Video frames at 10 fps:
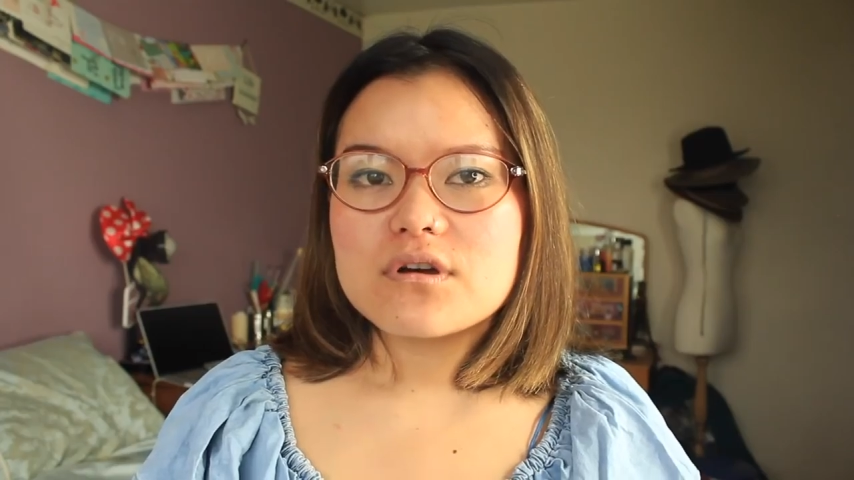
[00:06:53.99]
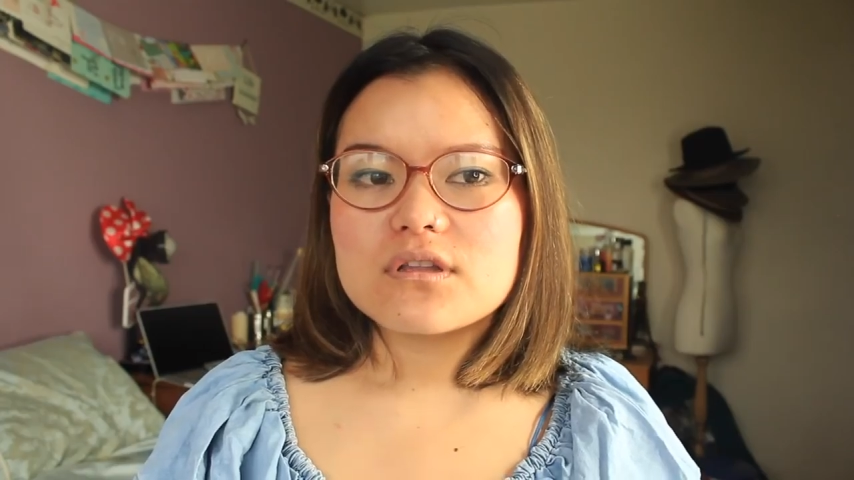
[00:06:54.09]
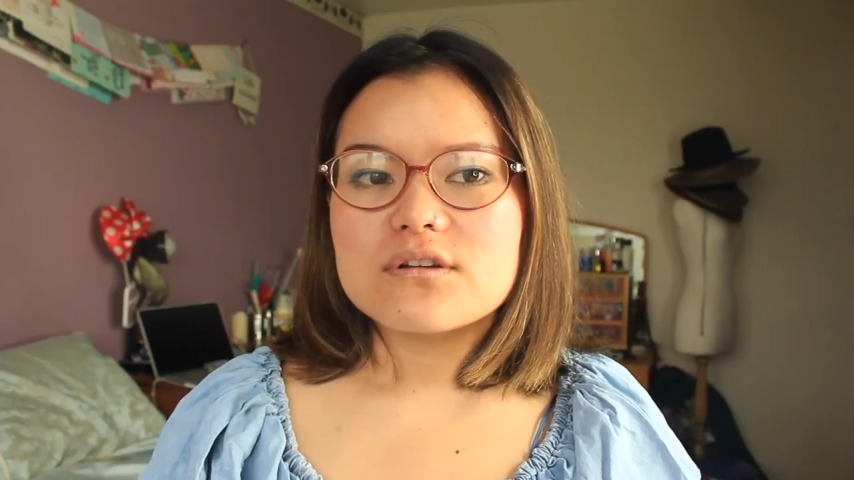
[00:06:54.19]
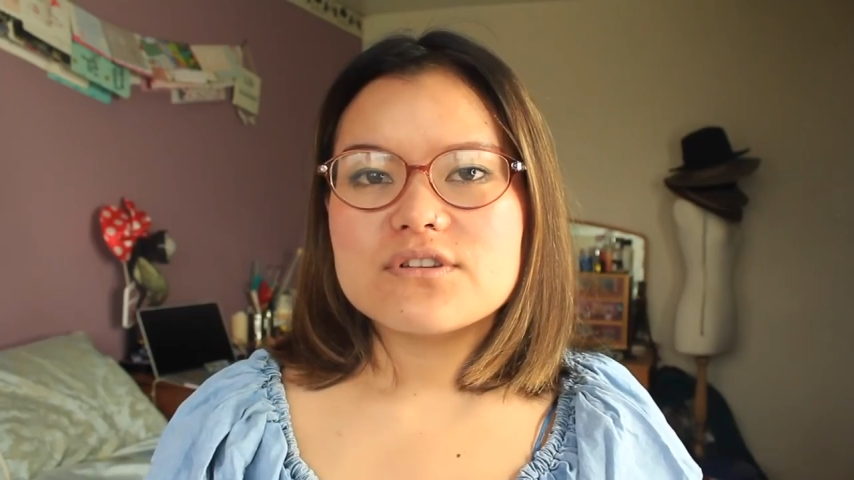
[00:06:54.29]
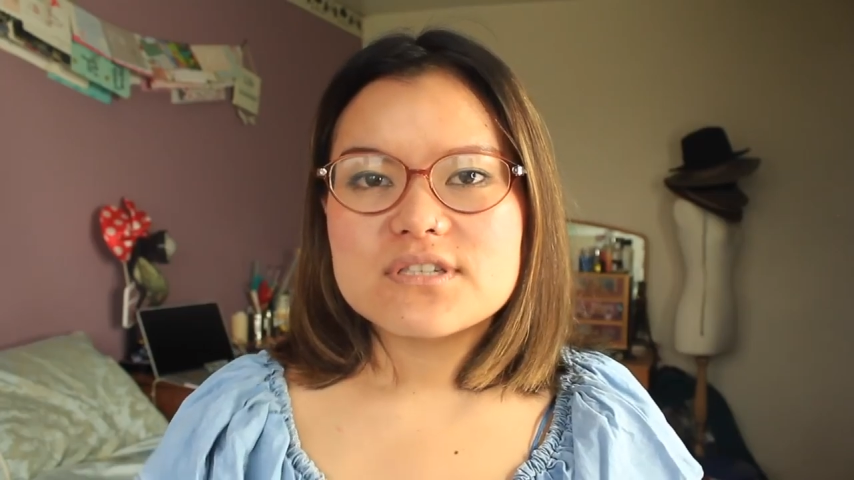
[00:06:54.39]

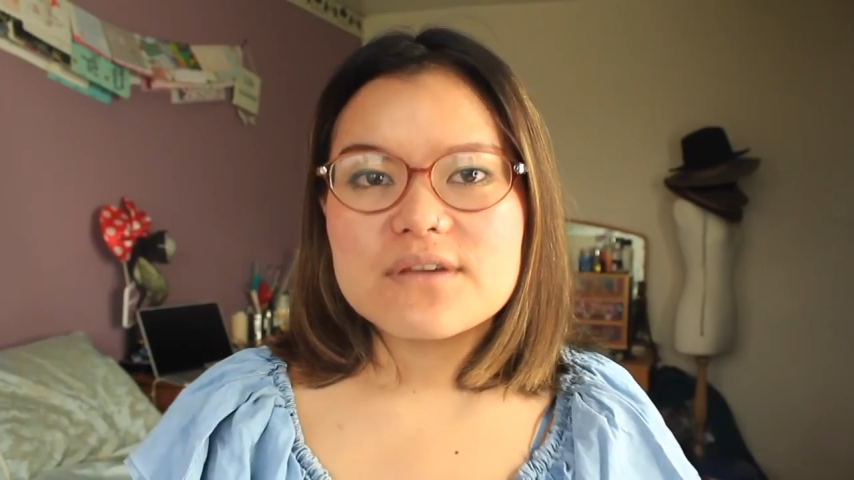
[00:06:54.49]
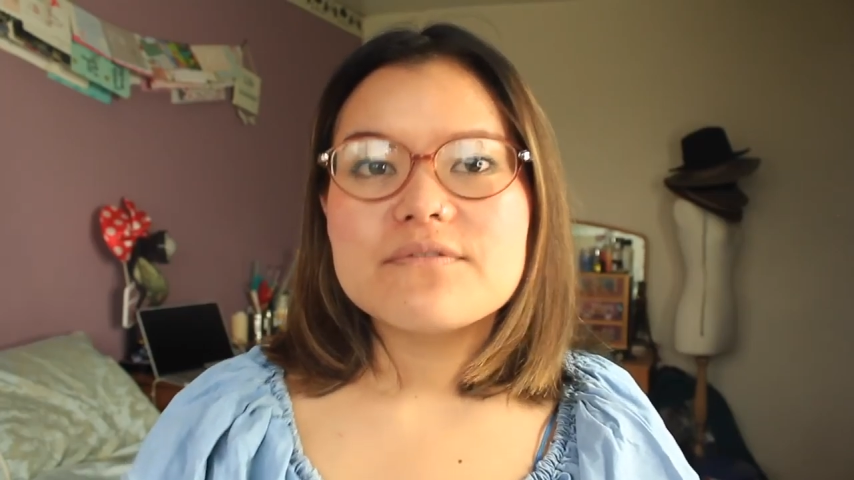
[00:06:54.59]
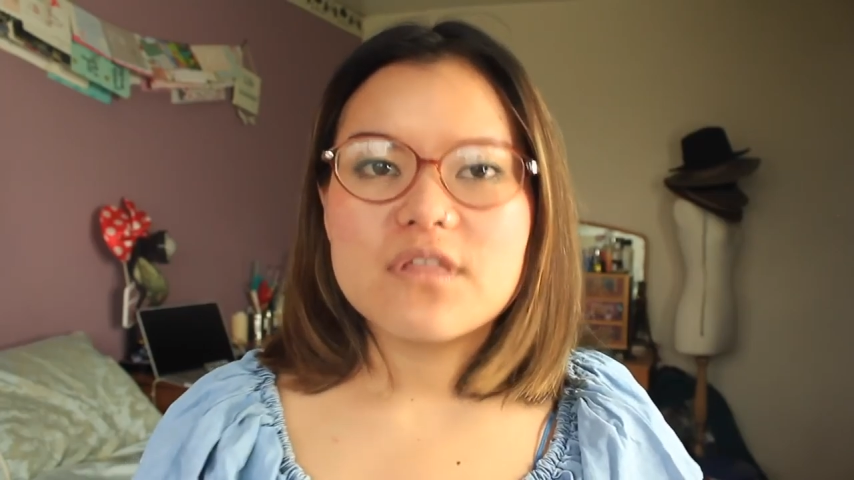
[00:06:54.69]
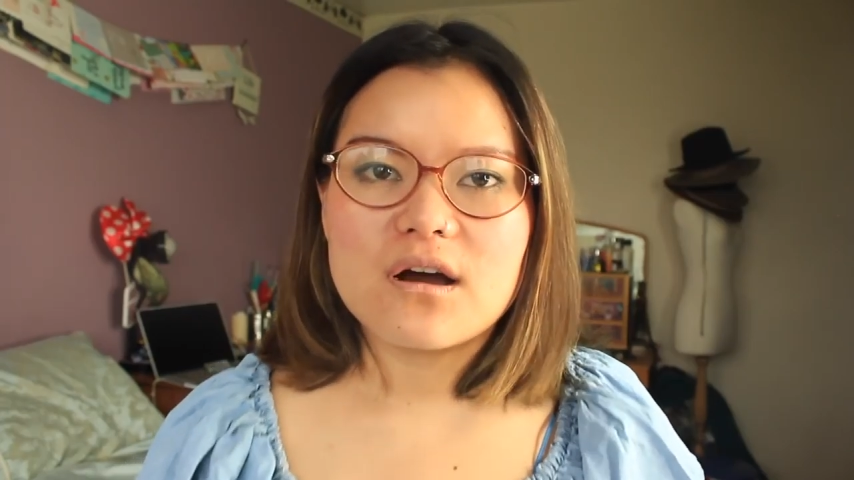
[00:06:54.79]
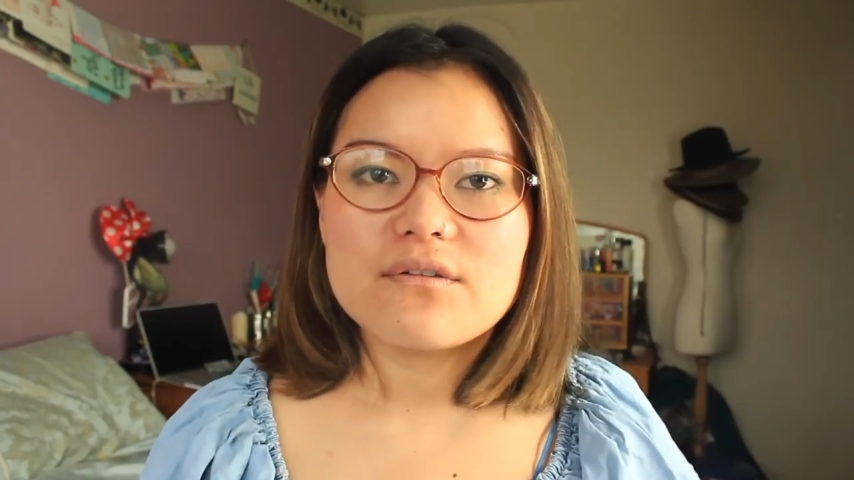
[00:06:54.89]
gonna
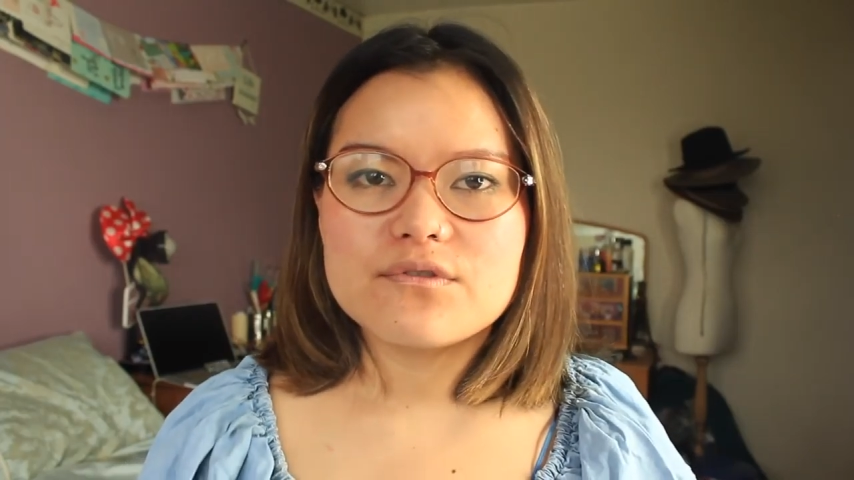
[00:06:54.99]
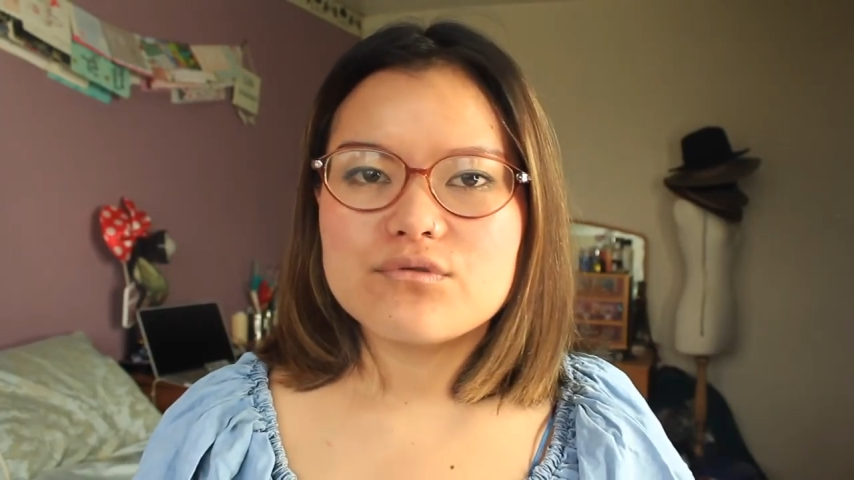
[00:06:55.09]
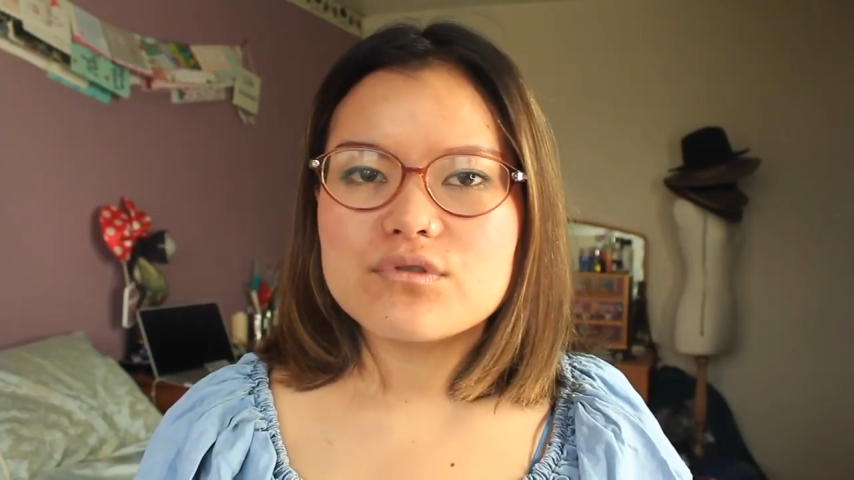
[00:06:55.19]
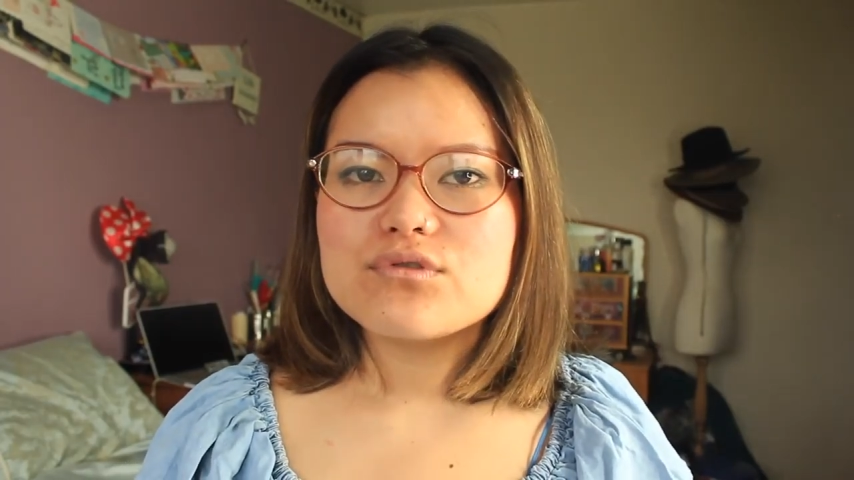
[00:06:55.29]
receive love, you know.